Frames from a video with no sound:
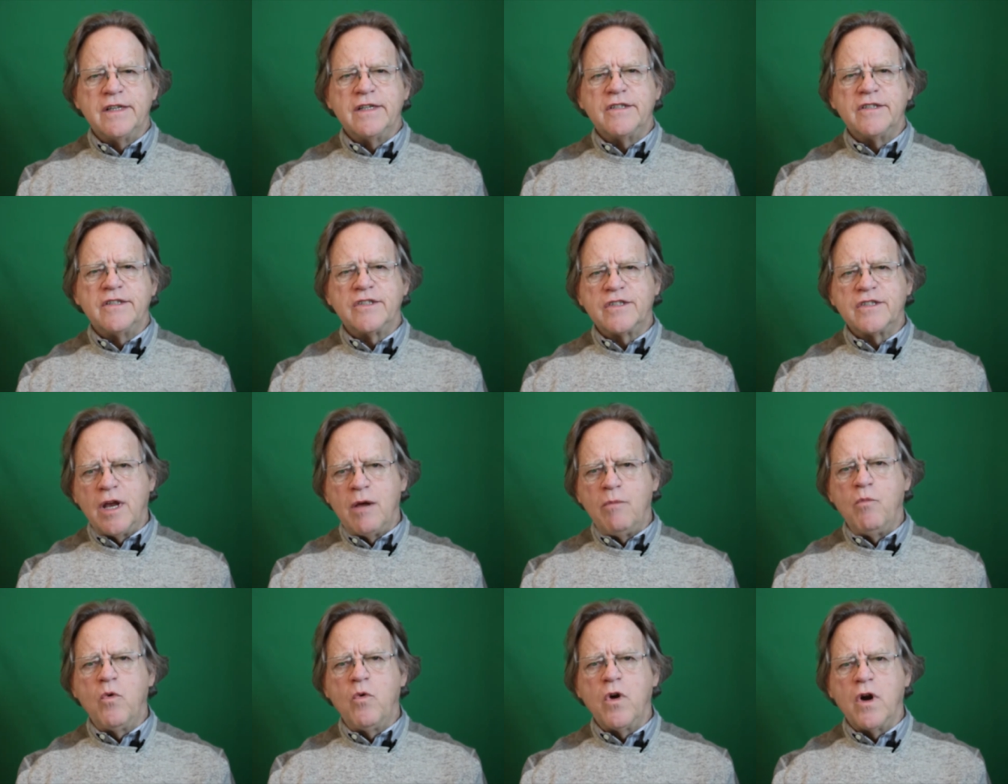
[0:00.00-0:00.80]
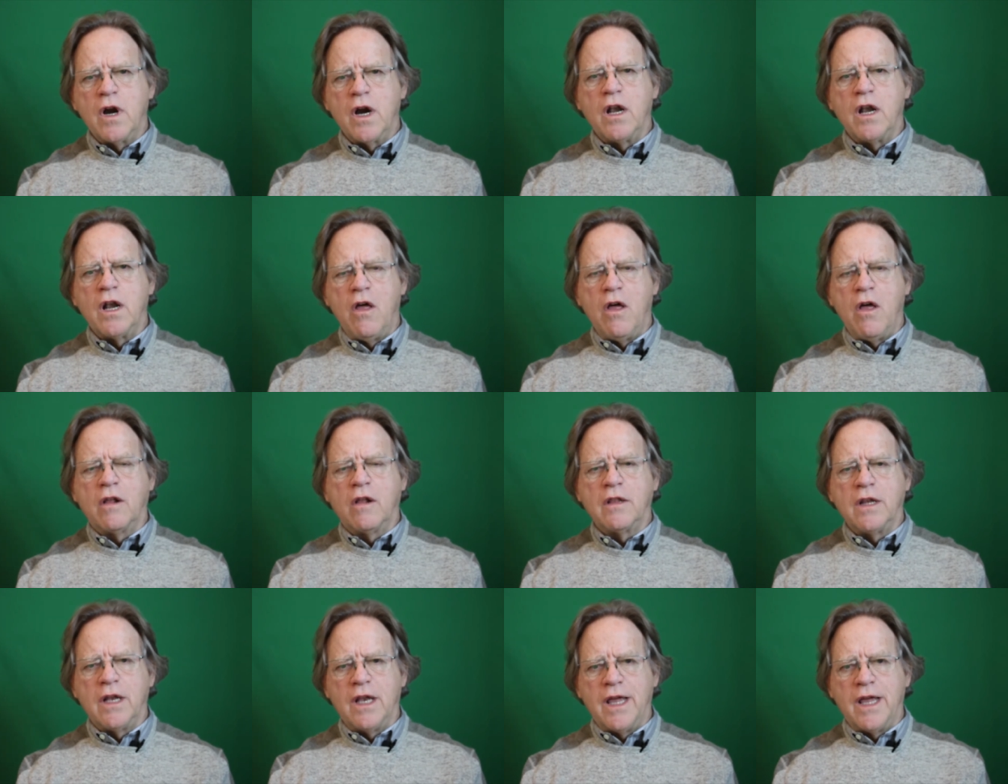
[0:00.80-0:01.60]
Somewhere along
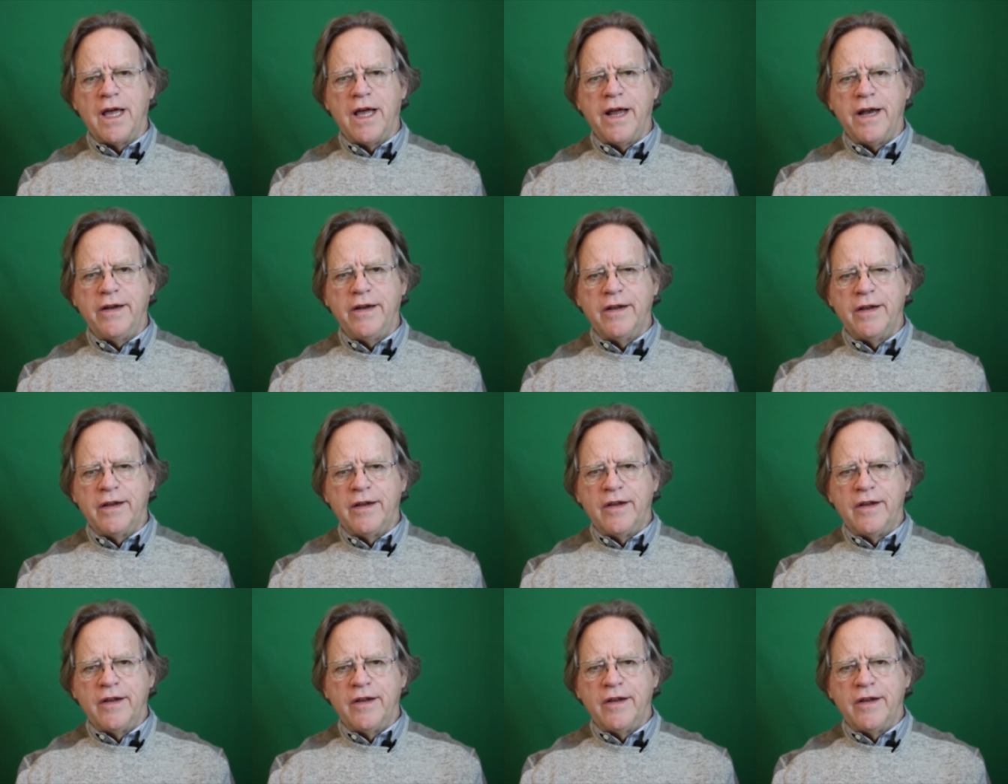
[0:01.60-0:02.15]
the line,